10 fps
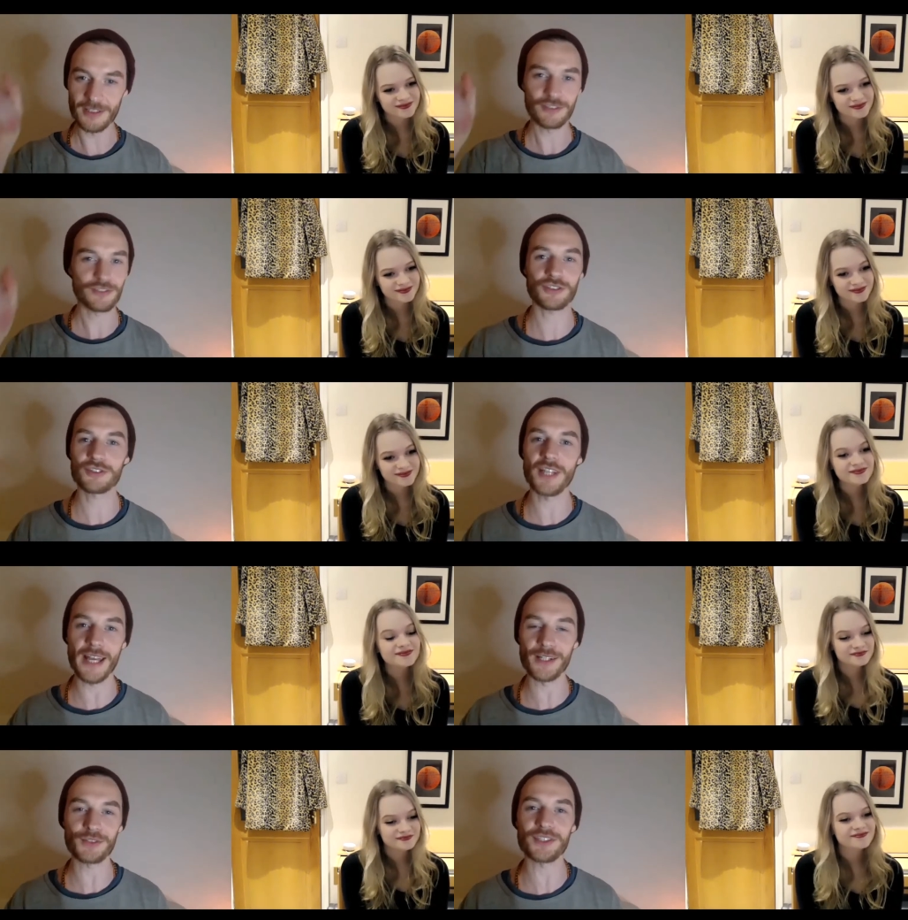Speaker 1: just
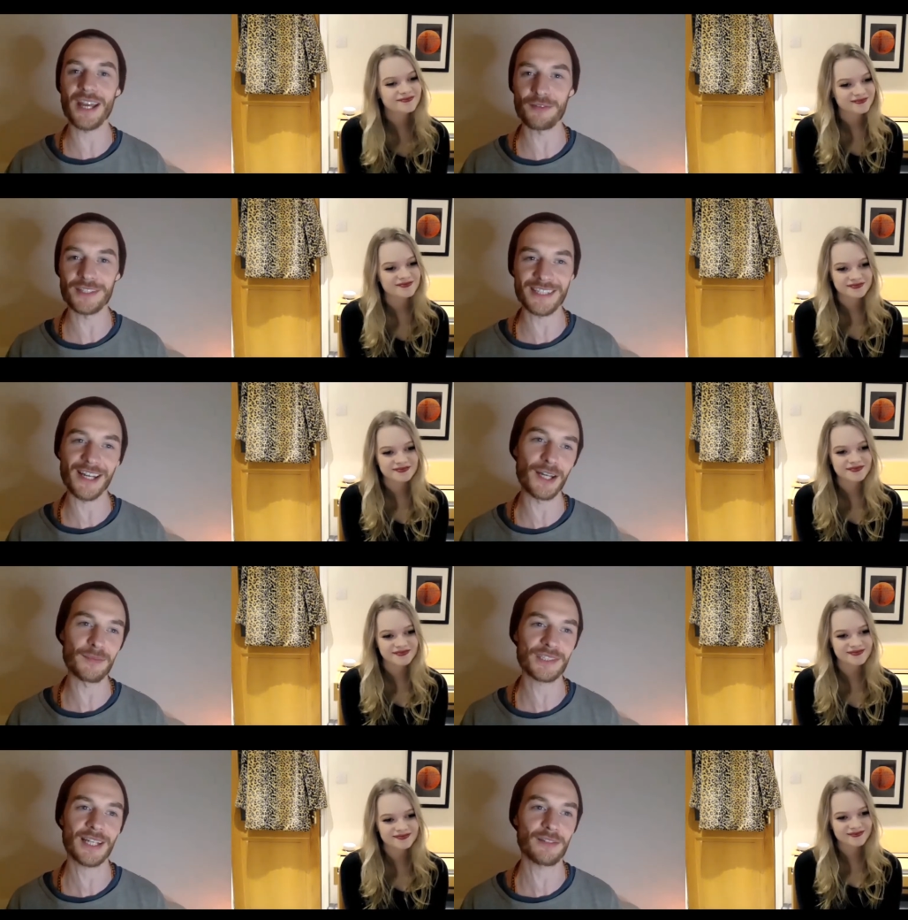nails it every time. It's
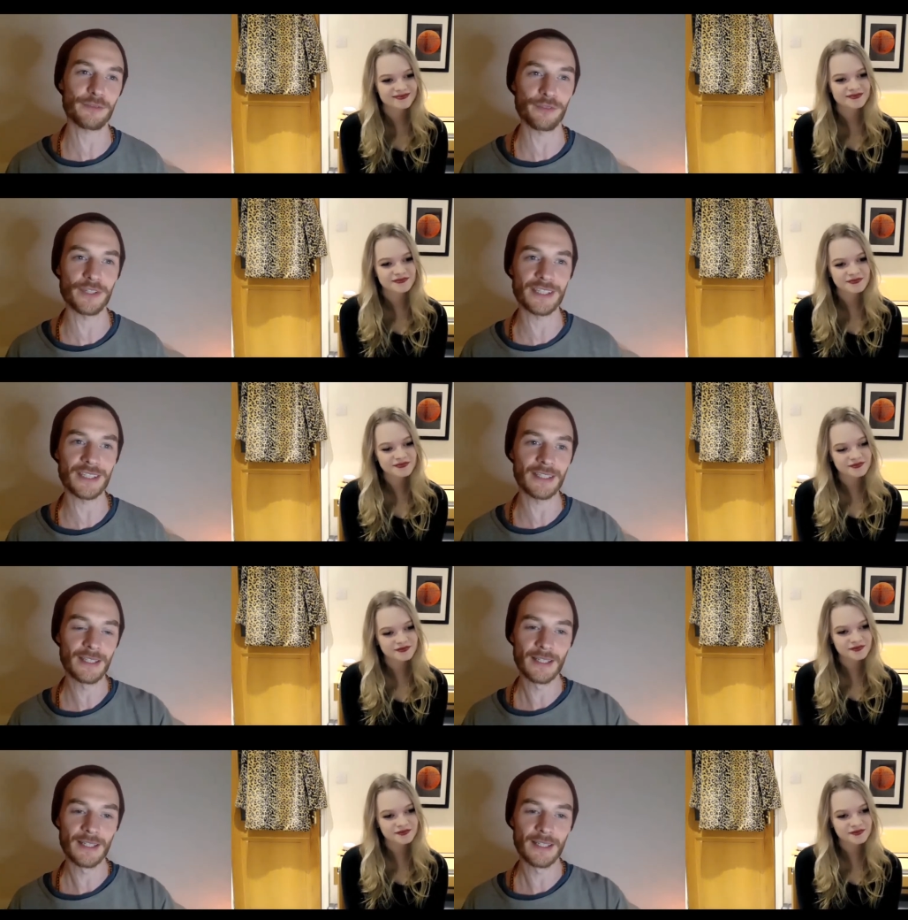kind of freaky.